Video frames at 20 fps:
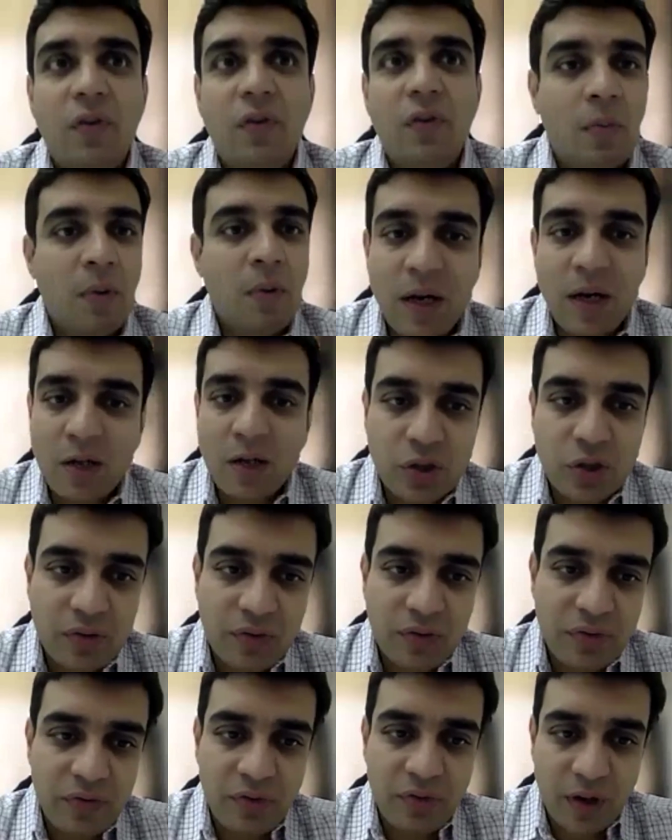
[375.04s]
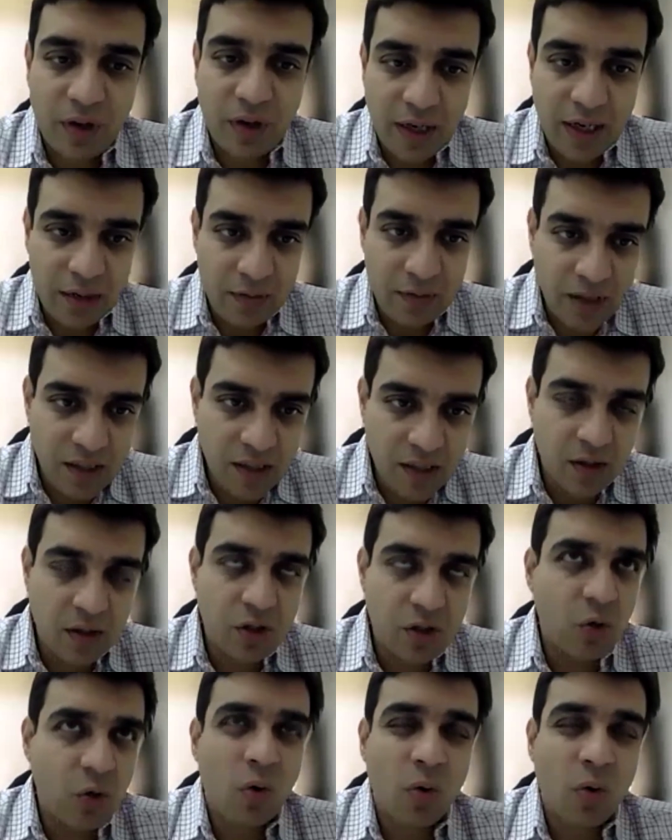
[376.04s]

from a bunch of investors.